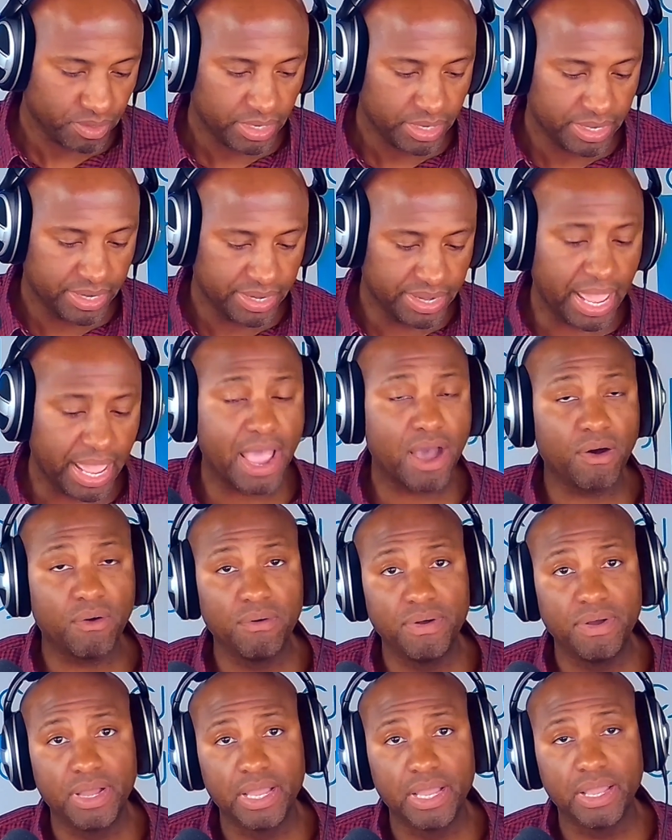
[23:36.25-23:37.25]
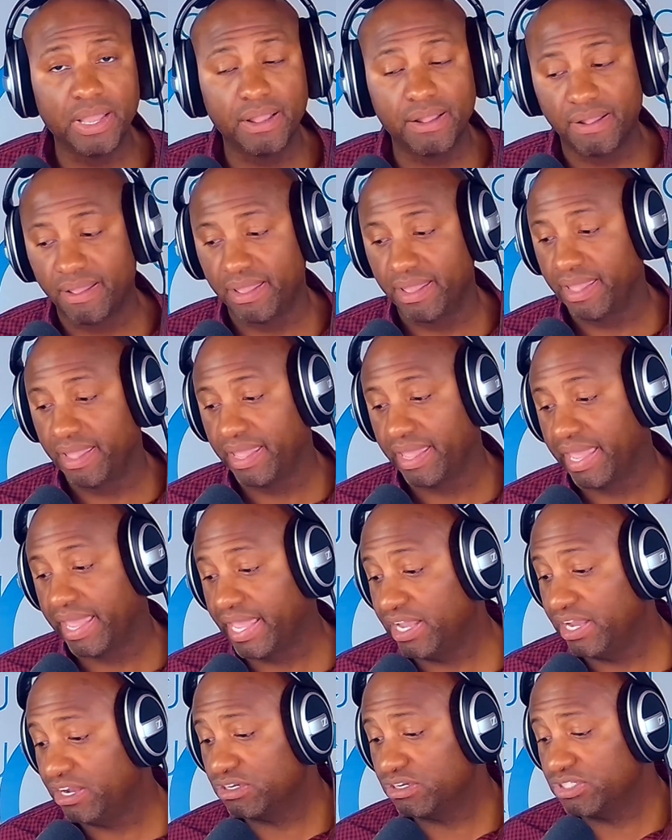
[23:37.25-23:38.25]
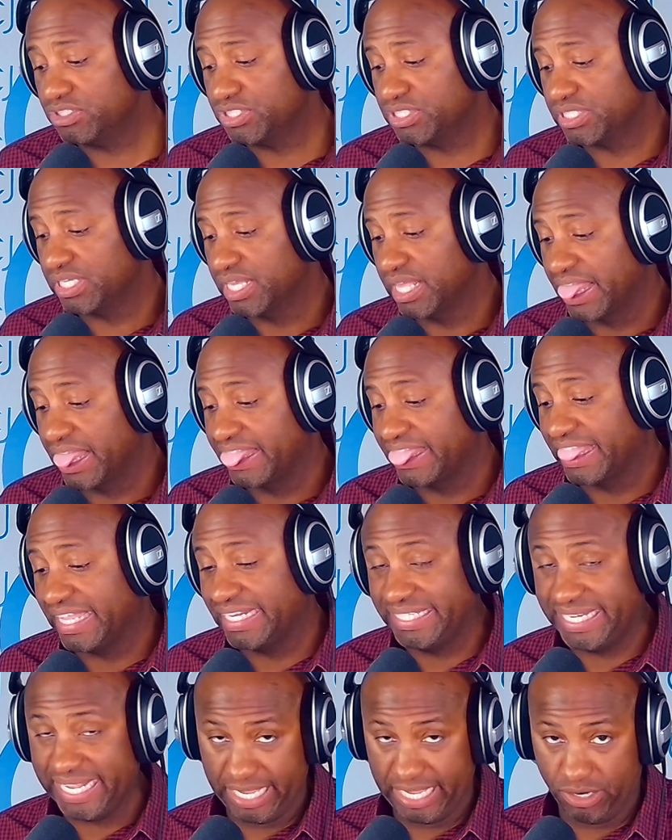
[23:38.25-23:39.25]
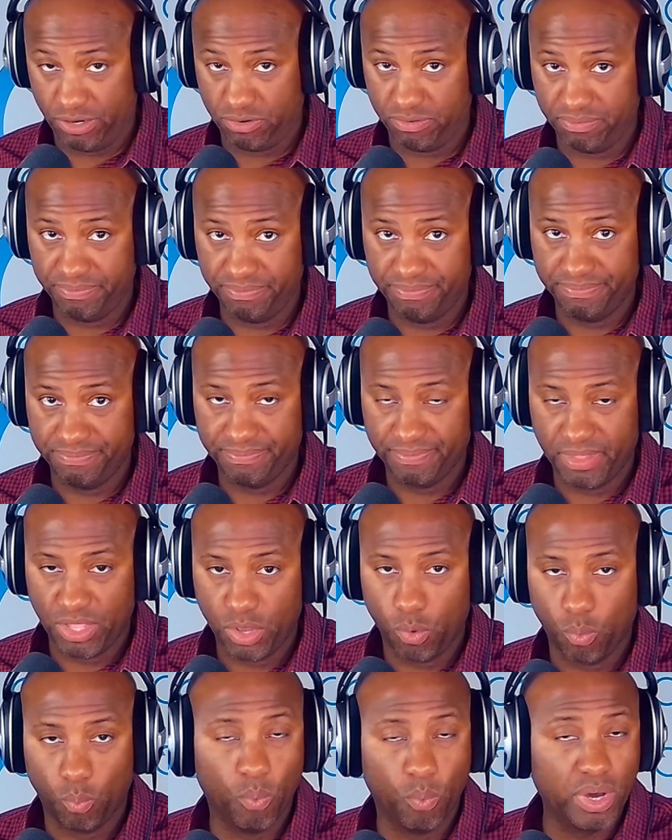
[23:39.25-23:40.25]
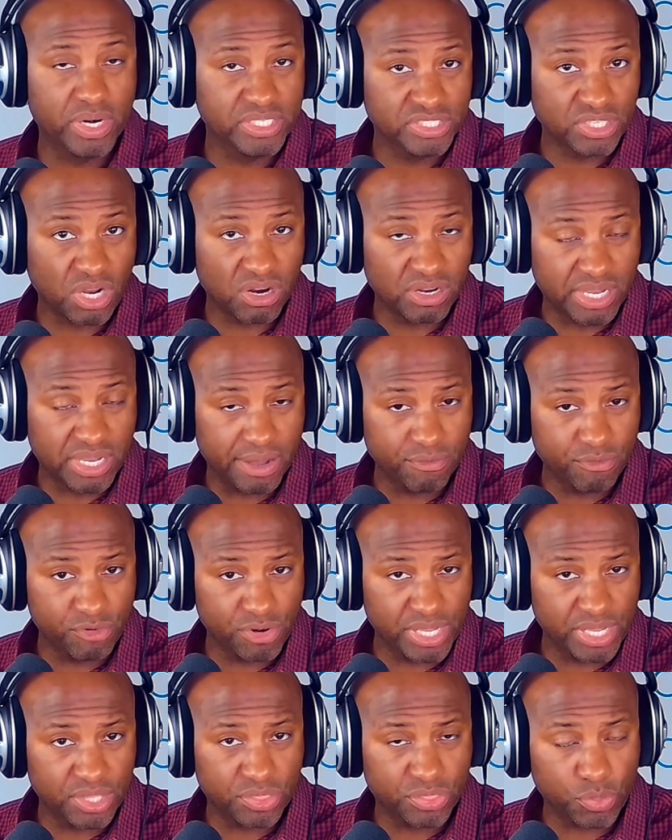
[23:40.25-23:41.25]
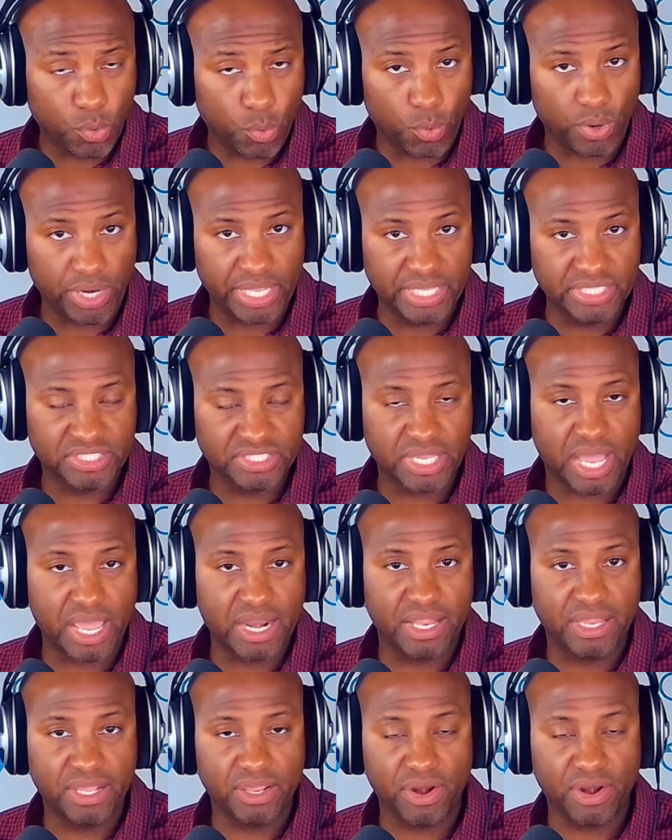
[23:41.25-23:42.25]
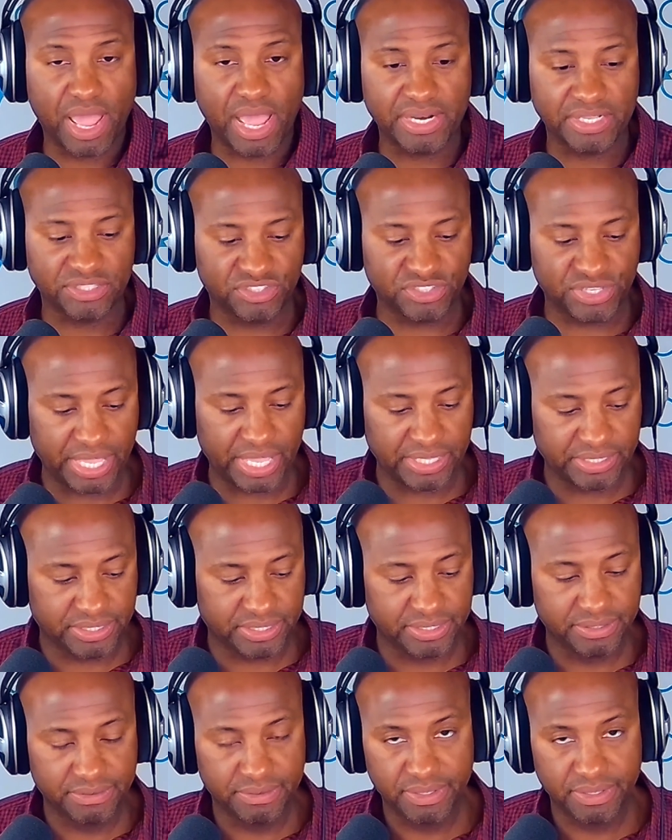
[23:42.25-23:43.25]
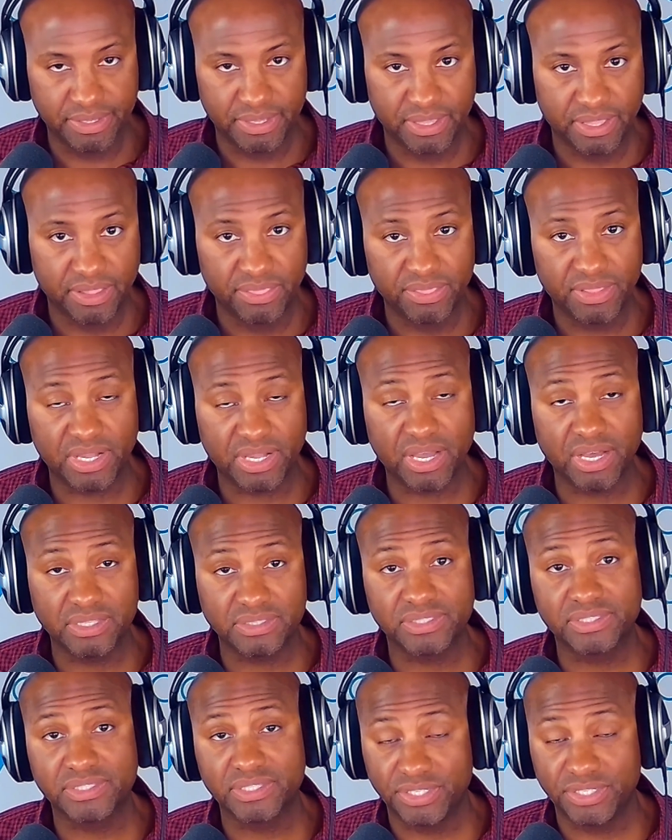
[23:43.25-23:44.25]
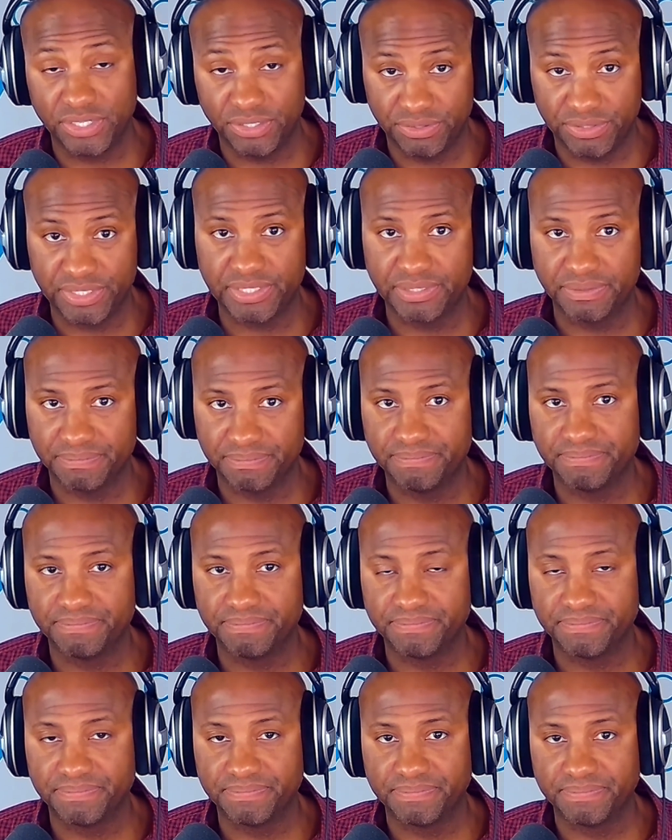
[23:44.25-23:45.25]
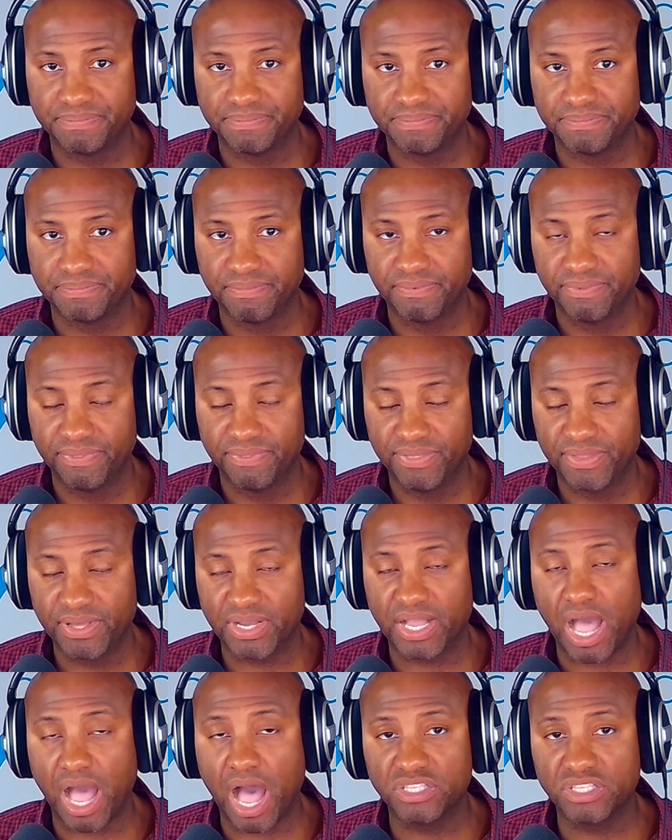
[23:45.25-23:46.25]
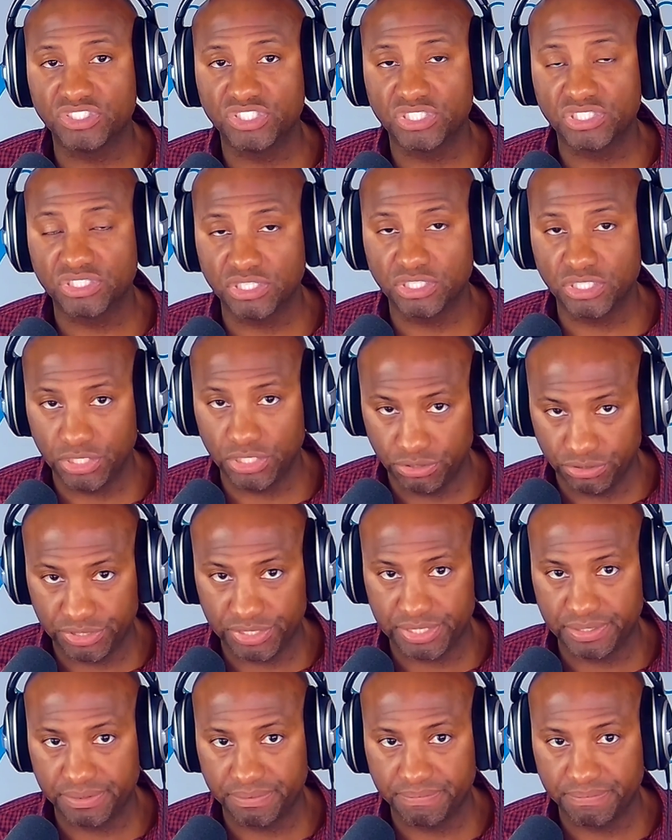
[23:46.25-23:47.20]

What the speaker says: Now, here's the deal. What is our governing authority inside of the United States? The Constitution. The Constitution.